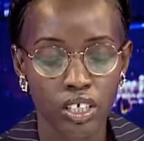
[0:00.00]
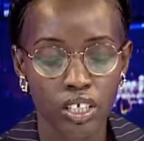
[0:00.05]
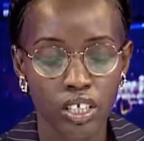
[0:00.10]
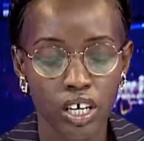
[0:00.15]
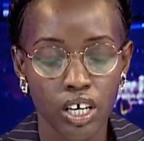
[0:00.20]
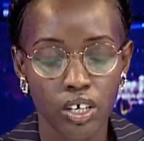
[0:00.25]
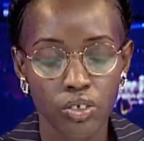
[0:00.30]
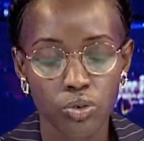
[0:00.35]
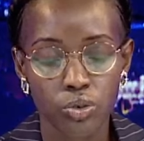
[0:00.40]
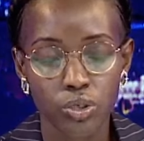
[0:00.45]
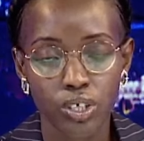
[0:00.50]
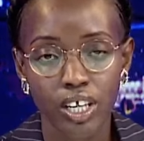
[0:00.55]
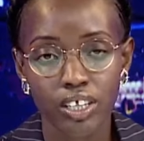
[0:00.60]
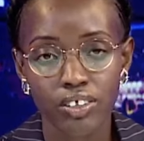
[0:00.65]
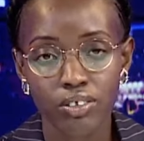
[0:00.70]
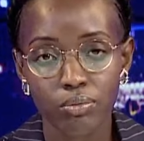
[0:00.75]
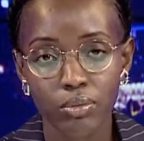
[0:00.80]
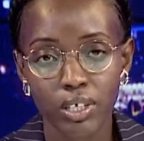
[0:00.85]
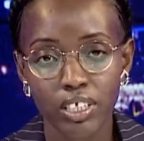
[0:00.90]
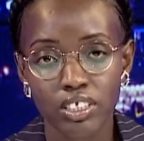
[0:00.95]
Now to
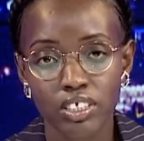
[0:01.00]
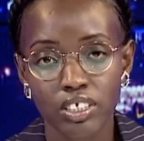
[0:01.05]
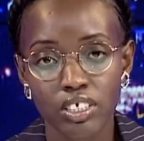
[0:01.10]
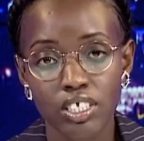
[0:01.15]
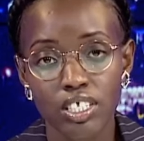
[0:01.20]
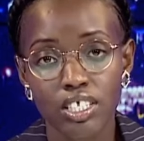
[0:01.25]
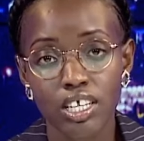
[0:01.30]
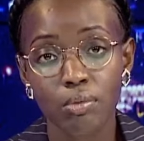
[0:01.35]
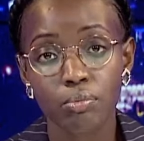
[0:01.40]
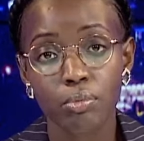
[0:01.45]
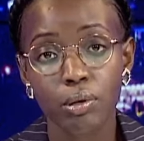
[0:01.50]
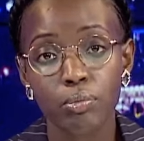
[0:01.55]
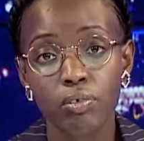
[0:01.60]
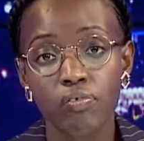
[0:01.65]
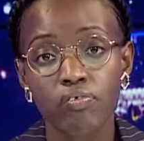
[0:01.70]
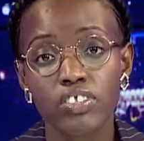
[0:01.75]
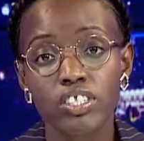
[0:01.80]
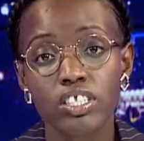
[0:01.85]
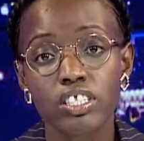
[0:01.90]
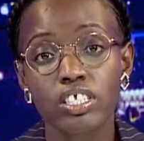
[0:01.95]
health matters, some people
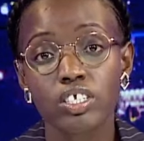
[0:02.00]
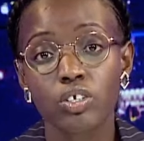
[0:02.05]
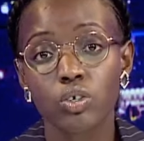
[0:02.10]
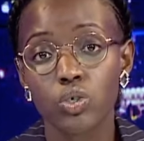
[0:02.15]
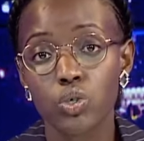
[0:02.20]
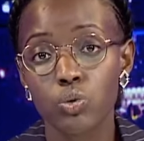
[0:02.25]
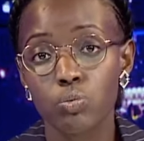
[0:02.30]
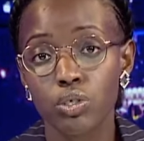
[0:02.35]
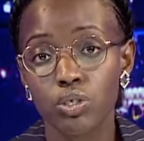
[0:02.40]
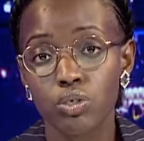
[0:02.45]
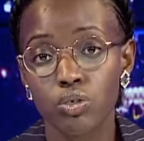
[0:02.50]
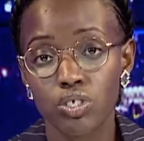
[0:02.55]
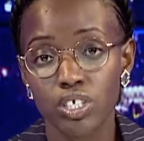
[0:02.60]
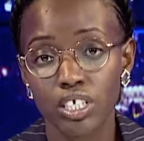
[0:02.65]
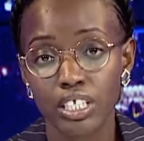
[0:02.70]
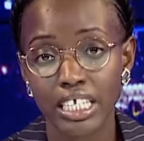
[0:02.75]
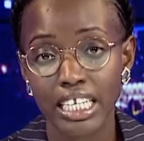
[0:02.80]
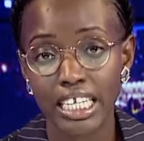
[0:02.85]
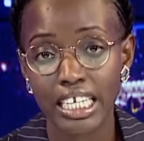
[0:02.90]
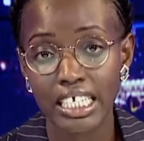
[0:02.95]
visiting hospitals
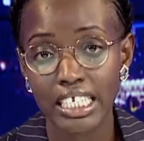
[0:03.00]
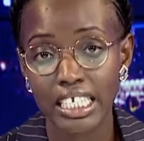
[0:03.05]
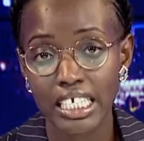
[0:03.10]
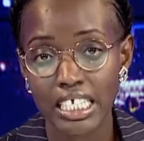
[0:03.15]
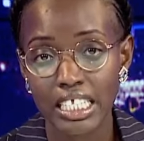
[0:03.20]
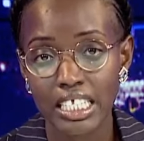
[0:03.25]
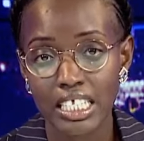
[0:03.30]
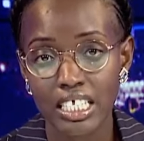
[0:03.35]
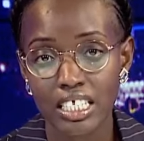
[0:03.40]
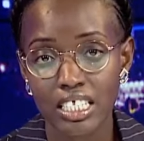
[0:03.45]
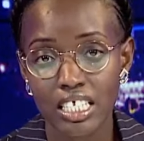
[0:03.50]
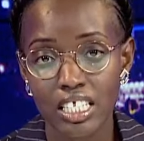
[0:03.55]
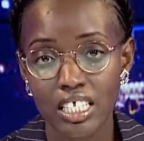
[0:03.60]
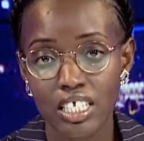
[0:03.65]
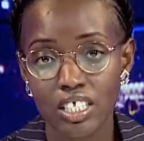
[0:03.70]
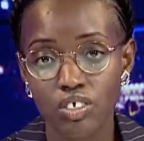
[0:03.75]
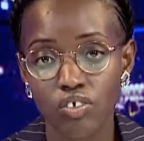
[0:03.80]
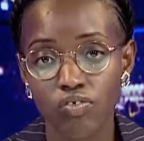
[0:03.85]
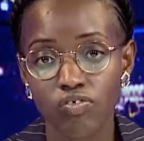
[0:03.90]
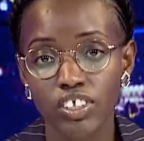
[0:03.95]
and clinics in the
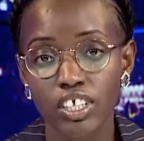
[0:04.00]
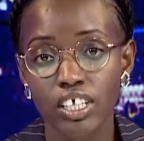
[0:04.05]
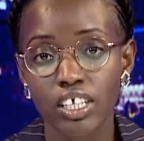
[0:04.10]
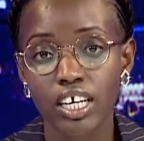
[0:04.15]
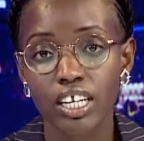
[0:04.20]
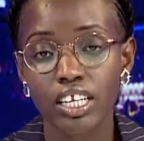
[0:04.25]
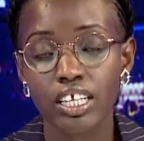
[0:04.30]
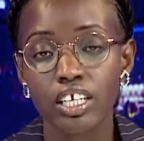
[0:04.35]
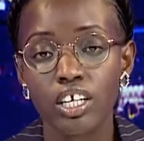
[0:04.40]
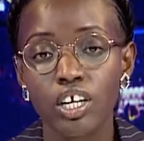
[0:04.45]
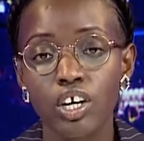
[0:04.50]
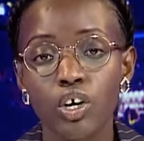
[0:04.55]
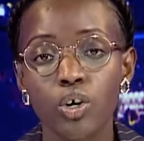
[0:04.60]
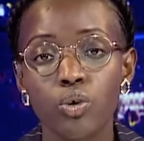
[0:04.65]
city of Kigali